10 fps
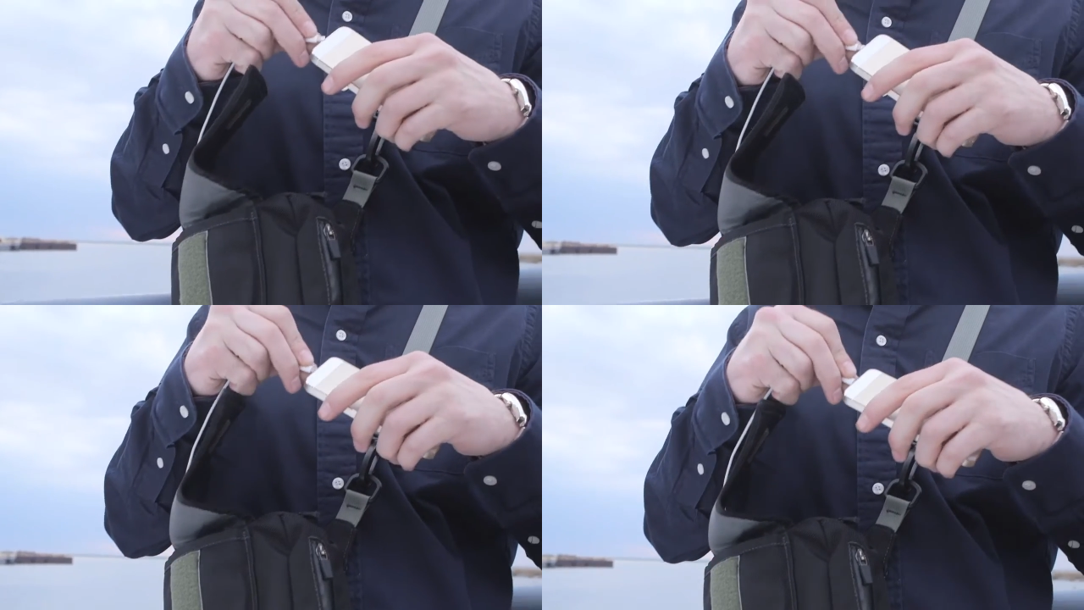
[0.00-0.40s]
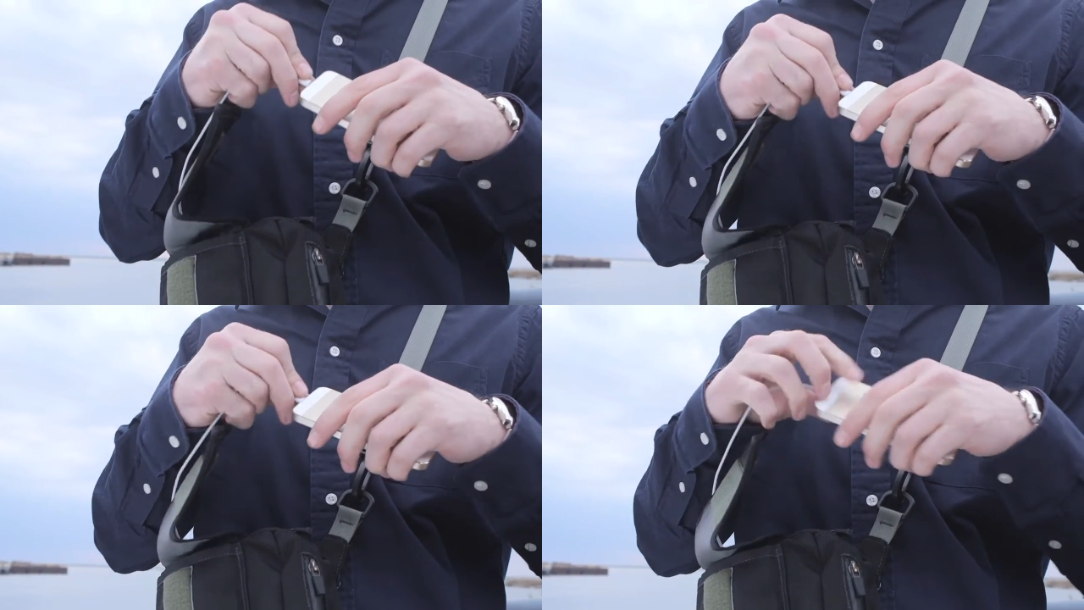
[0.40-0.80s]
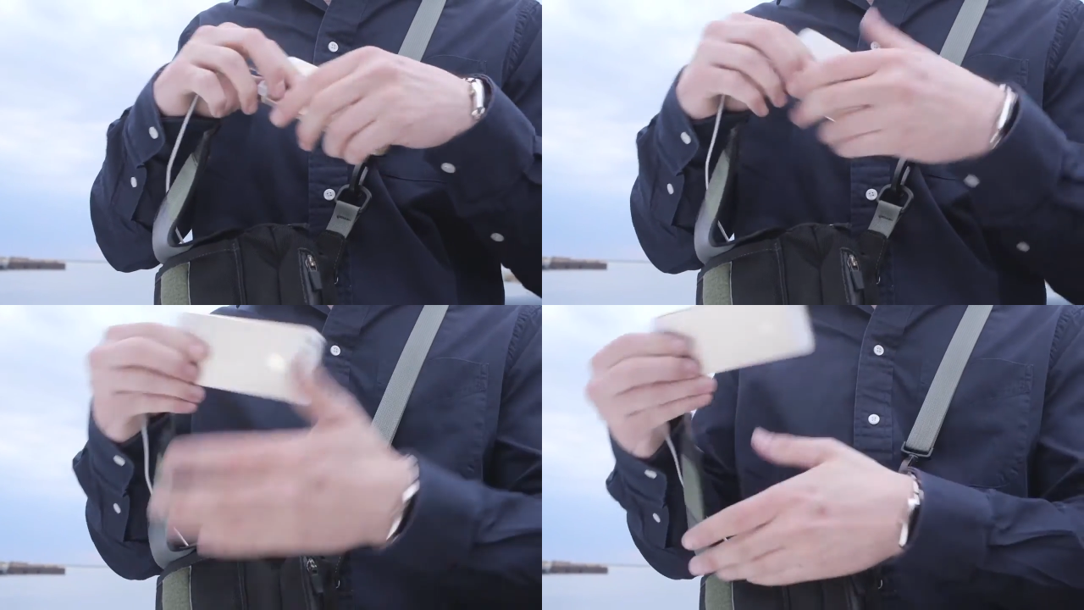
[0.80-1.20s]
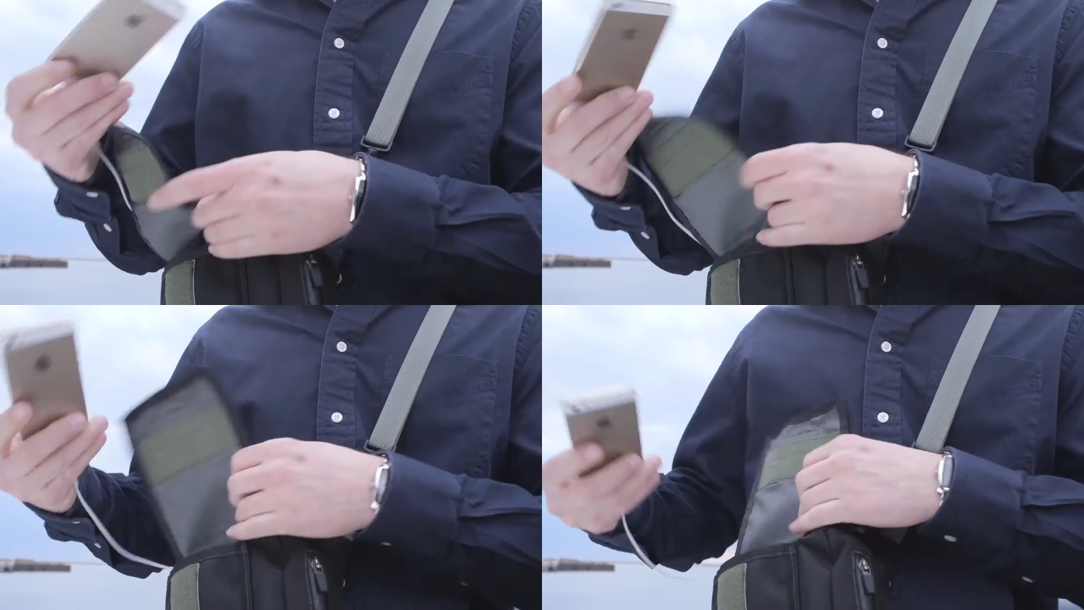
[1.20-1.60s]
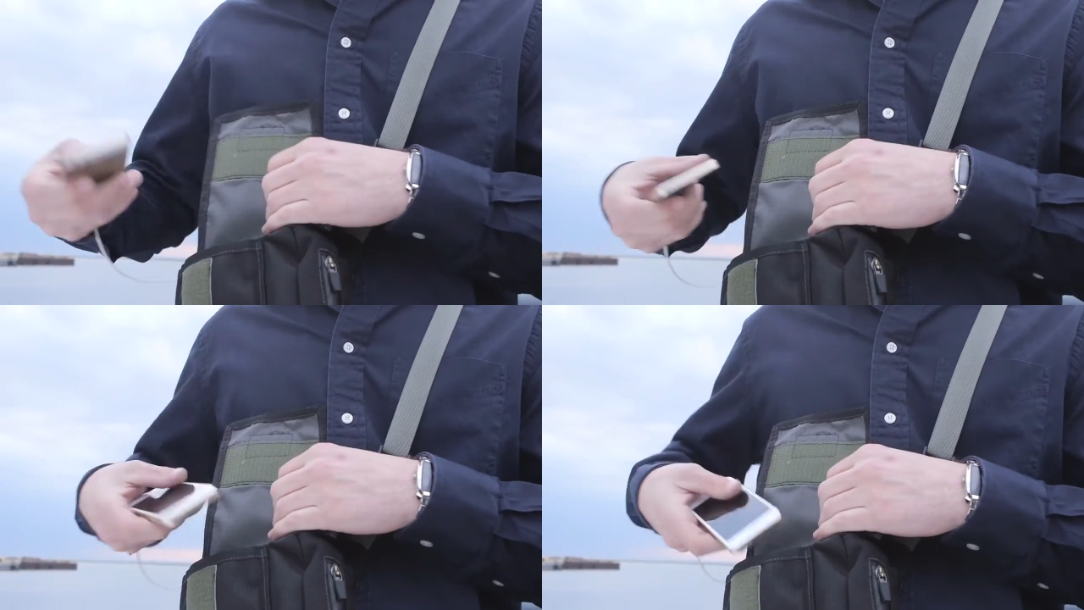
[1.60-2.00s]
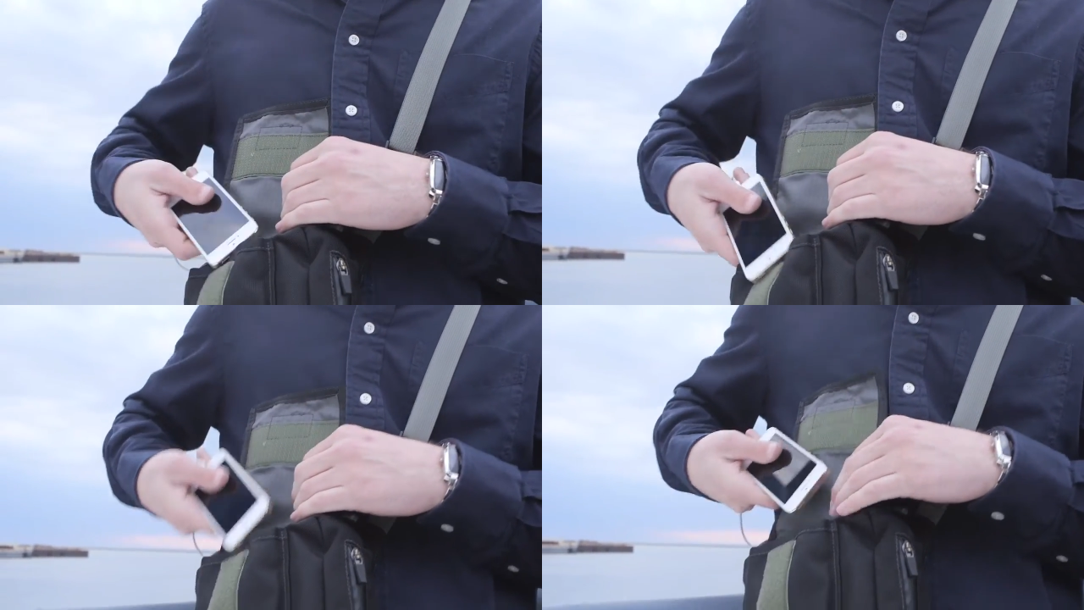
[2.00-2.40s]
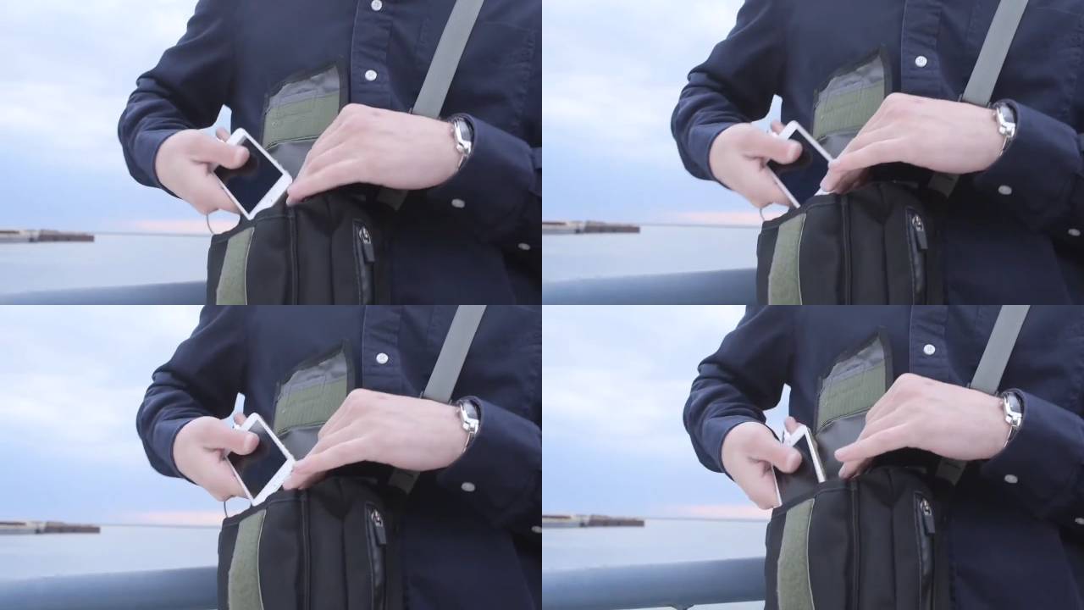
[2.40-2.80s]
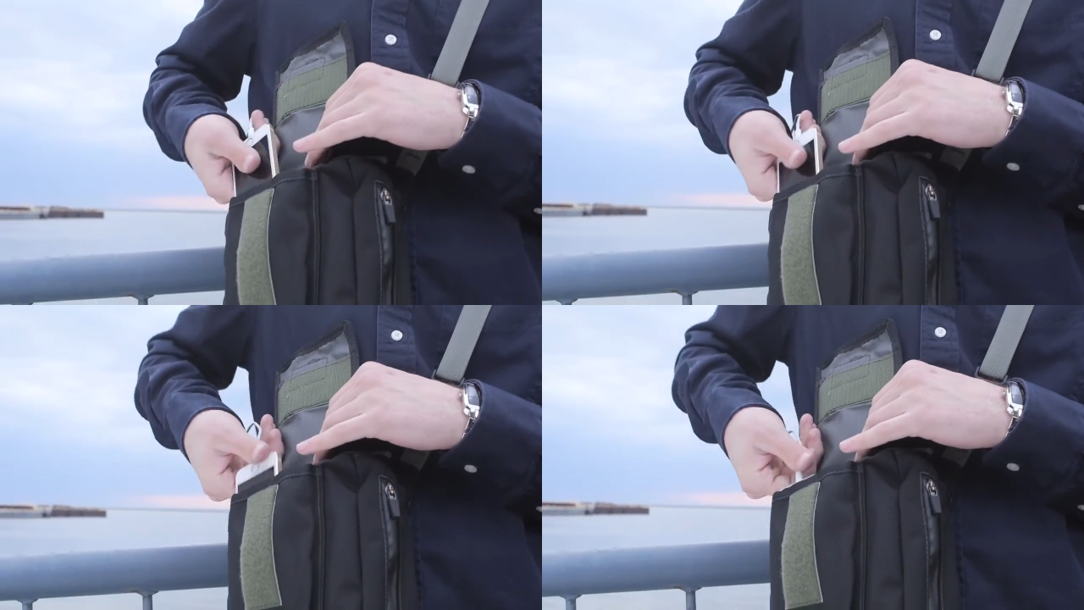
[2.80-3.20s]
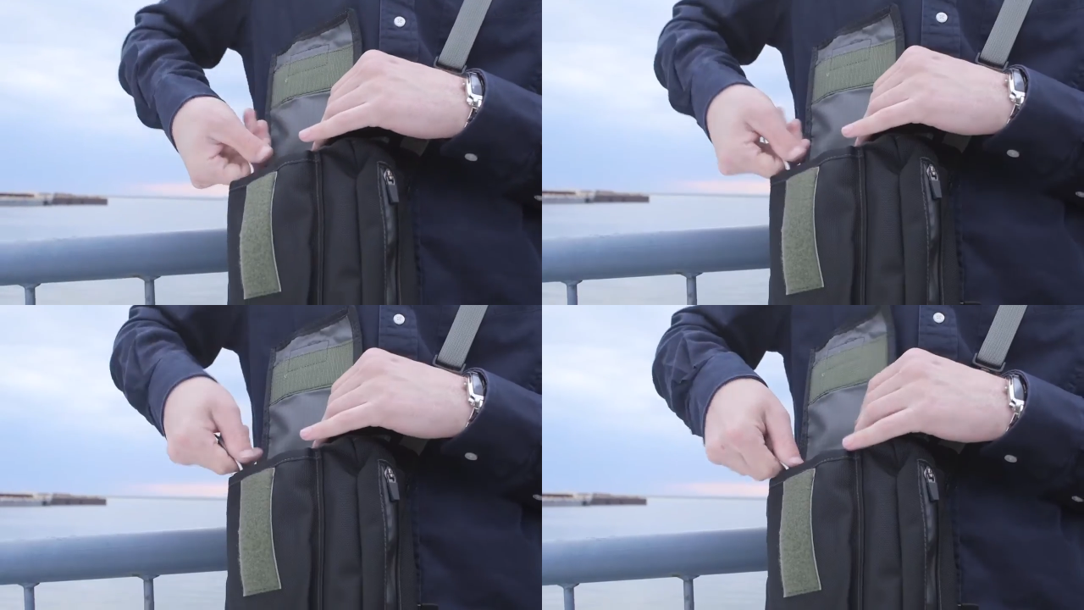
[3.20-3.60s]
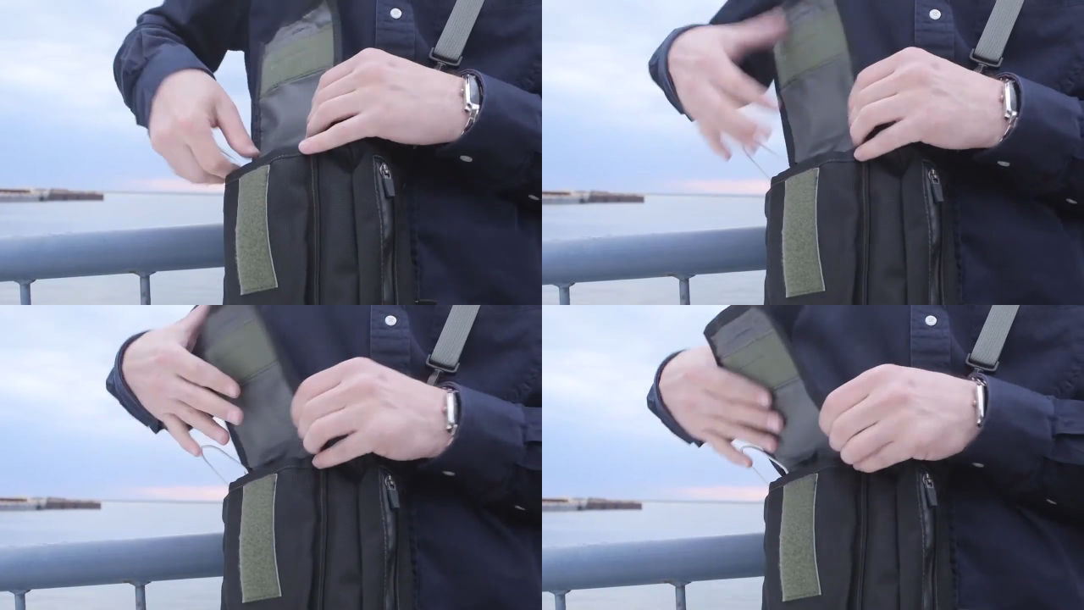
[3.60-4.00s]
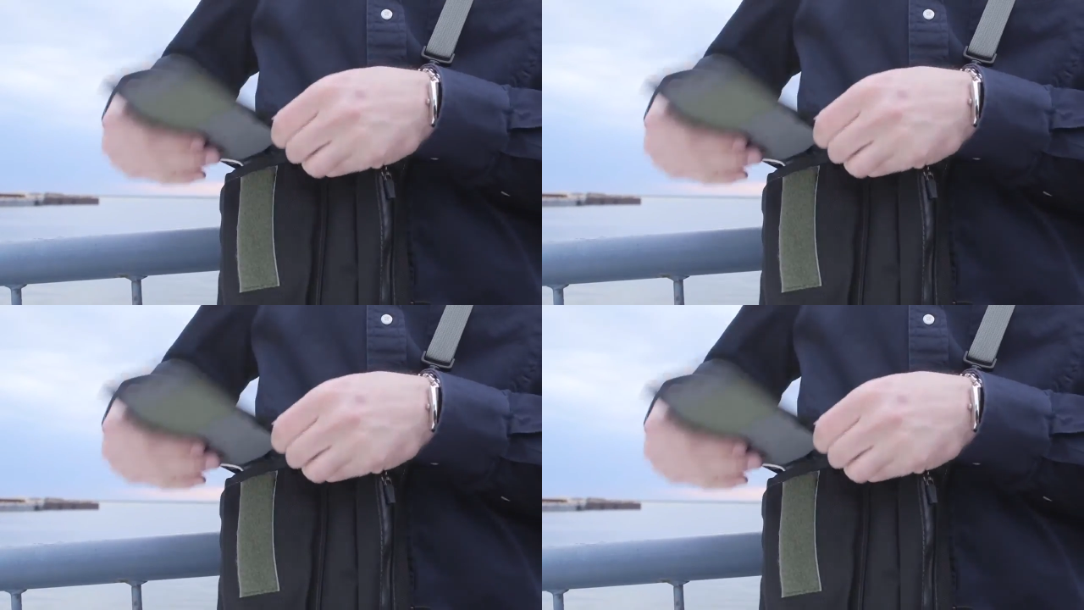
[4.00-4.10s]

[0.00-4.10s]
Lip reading: [unreadable: no face in view]